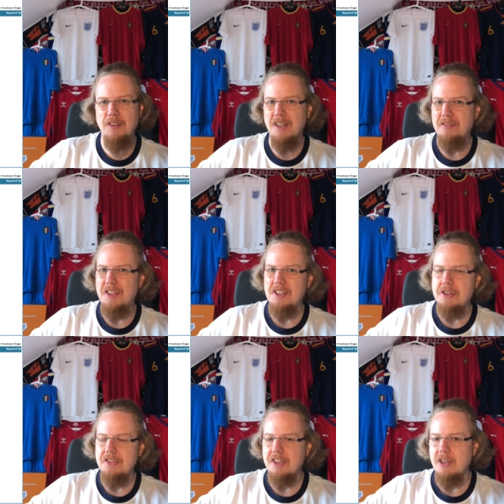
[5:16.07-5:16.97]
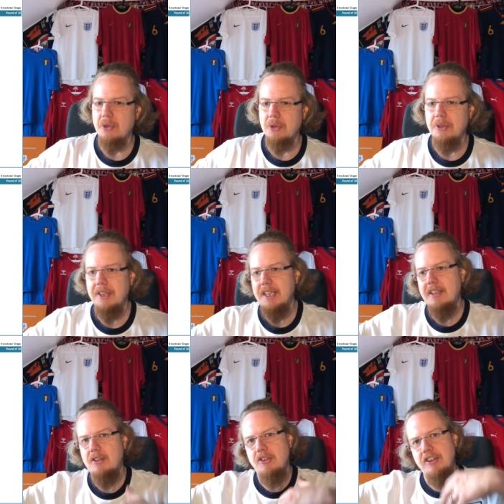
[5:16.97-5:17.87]
five years ago and
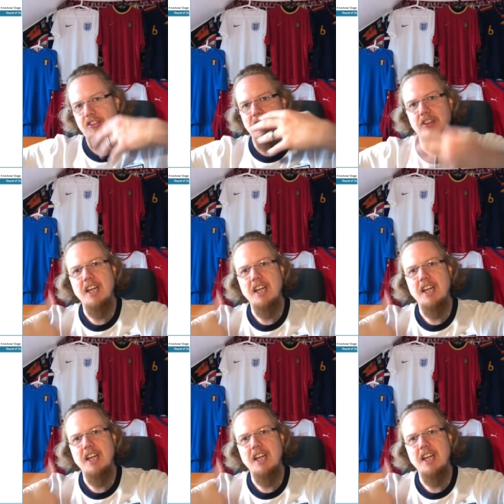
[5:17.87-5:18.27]
then crashed down.